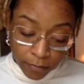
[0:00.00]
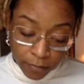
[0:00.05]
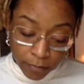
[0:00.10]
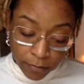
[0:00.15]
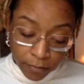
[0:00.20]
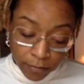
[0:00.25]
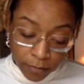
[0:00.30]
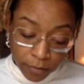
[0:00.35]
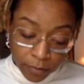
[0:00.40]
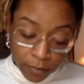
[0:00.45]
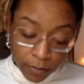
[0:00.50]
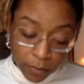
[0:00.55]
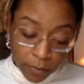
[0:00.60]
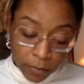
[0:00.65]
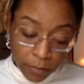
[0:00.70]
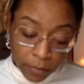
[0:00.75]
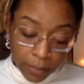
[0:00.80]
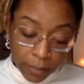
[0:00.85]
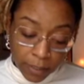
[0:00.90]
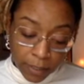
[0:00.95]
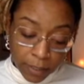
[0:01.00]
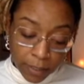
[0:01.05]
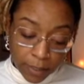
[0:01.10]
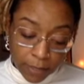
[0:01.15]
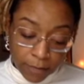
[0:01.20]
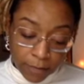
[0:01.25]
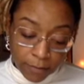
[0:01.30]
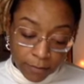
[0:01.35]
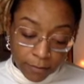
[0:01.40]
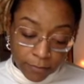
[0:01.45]
Someone may
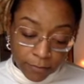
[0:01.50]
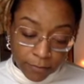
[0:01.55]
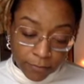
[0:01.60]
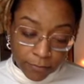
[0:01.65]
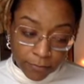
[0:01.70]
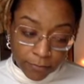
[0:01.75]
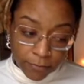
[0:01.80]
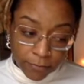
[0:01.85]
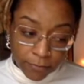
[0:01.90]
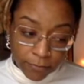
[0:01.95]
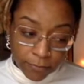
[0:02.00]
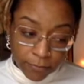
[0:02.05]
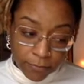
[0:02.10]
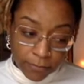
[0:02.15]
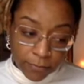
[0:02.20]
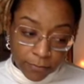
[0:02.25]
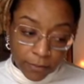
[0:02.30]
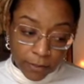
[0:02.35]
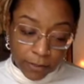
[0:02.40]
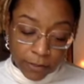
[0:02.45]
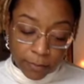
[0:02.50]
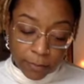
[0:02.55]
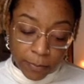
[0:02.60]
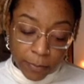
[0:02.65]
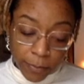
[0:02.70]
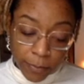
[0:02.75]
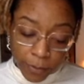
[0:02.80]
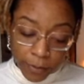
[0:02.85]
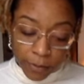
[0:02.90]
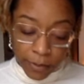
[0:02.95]
have
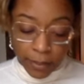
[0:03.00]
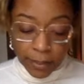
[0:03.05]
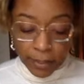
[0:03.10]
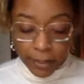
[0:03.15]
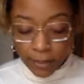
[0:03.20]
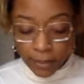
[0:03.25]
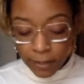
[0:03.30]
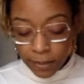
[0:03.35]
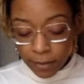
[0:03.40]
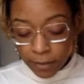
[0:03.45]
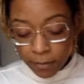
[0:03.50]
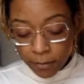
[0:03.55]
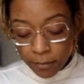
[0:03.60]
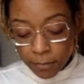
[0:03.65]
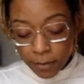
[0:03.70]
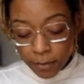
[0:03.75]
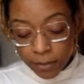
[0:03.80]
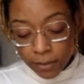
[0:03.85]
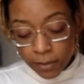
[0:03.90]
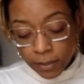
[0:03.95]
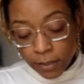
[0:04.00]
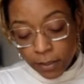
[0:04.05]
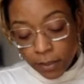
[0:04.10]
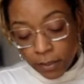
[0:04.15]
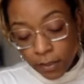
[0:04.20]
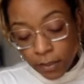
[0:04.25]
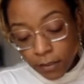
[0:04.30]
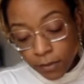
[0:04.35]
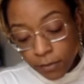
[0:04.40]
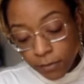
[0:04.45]
explored the idea
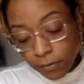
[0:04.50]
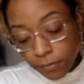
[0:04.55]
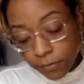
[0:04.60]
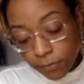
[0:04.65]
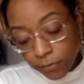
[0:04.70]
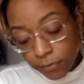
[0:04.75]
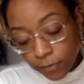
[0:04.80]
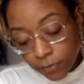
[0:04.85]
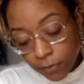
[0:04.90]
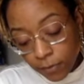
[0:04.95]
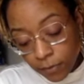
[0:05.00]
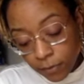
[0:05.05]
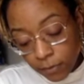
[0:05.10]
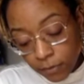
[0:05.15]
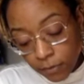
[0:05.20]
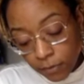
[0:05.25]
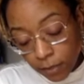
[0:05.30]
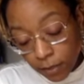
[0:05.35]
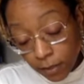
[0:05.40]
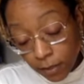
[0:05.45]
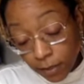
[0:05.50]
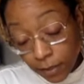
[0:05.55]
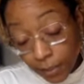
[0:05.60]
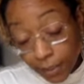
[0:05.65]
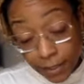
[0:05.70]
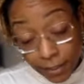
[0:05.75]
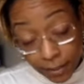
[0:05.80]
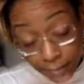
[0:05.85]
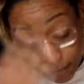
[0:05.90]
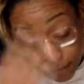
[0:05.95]
mentally of ex
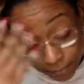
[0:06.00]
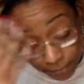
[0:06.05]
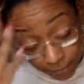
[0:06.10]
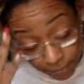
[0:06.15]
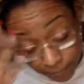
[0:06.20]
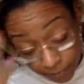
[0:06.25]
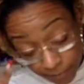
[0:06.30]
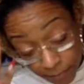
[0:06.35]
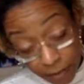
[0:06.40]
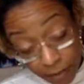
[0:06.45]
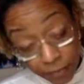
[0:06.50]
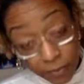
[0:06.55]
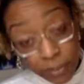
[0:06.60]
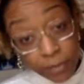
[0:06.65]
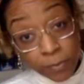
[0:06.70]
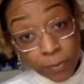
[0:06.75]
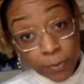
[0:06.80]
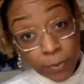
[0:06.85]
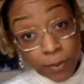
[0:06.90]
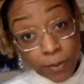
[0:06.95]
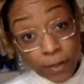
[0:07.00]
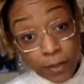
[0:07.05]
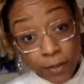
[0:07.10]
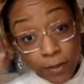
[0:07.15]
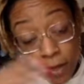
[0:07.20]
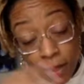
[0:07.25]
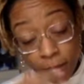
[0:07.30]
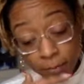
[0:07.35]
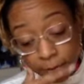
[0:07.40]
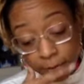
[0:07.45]
like of exploring
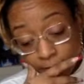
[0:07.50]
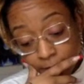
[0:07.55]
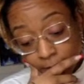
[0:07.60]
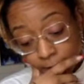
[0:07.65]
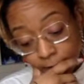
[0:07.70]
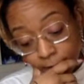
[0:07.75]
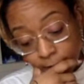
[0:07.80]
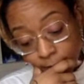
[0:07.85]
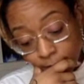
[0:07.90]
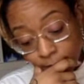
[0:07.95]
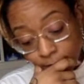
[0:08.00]
other options.